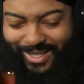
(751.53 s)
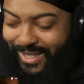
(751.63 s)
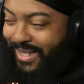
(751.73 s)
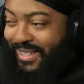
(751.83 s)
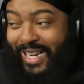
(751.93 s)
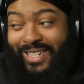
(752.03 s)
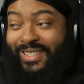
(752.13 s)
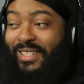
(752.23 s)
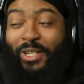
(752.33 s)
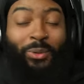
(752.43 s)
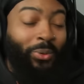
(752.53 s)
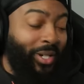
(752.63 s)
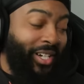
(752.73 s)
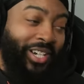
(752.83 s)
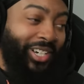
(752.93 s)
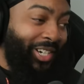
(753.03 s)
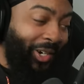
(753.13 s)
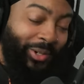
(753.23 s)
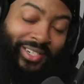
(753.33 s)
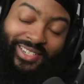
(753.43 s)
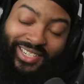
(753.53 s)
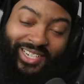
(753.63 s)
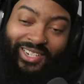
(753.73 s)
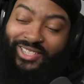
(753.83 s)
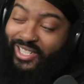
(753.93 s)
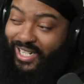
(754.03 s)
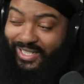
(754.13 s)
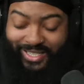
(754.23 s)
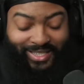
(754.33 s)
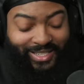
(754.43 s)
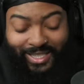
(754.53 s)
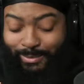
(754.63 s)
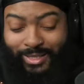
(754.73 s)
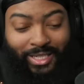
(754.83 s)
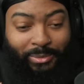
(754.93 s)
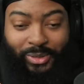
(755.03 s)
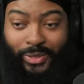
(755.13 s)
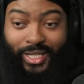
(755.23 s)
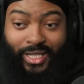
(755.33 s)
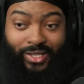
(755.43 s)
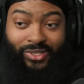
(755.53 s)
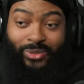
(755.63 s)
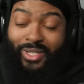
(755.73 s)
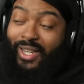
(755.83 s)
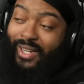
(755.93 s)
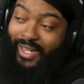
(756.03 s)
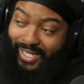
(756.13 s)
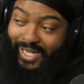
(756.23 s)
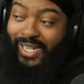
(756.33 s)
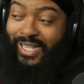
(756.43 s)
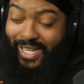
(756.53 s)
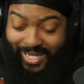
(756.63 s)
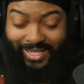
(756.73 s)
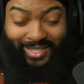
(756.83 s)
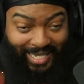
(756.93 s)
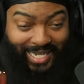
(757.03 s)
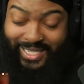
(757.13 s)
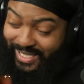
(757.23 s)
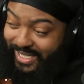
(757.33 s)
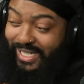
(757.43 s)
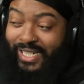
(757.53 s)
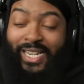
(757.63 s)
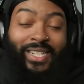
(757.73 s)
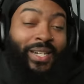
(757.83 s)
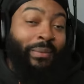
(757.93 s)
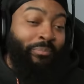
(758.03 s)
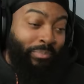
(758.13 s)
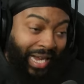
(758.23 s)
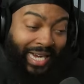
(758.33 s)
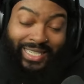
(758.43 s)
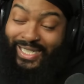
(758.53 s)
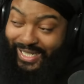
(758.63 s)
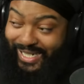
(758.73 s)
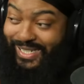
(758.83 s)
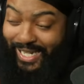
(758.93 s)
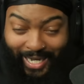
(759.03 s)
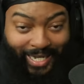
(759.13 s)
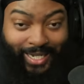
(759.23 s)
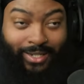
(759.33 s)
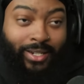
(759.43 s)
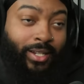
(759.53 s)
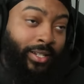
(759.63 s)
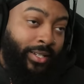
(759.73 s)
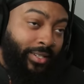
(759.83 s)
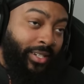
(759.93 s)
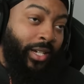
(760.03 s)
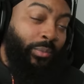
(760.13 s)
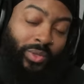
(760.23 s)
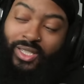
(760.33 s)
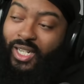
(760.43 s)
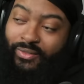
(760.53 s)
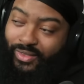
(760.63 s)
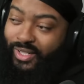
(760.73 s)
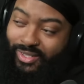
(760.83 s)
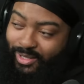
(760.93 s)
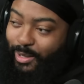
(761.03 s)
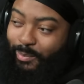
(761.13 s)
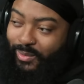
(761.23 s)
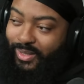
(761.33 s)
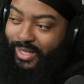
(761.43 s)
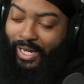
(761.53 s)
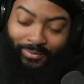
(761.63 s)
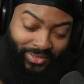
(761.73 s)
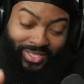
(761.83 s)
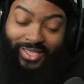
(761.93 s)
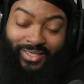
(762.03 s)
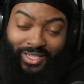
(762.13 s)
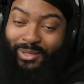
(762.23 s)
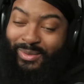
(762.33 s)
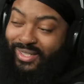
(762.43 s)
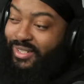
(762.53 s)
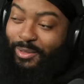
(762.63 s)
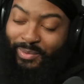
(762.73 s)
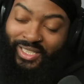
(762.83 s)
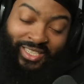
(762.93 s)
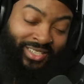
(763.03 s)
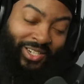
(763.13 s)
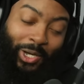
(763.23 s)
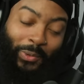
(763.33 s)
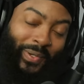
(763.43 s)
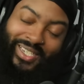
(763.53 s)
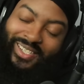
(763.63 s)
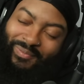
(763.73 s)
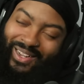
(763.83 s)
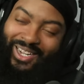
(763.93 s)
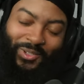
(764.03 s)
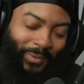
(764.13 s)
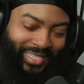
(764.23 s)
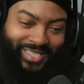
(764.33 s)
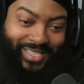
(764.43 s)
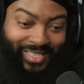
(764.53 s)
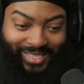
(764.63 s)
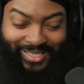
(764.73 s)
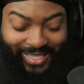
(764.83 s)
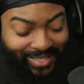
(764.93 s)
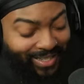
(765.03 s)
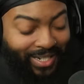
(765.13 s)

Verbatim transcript: That's still one of the coldest chair shots in WWE history. He hit that nigga in the back of his head. Dub would love this clip. I've sent Dub this clip, and he's always smiling when he's seeing it.